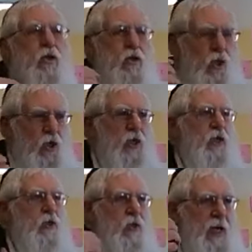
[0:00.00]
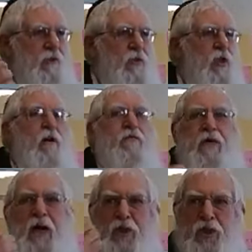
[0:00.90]
Just like you should have love
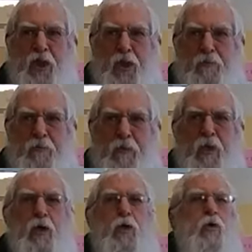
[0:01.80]
for Hashem,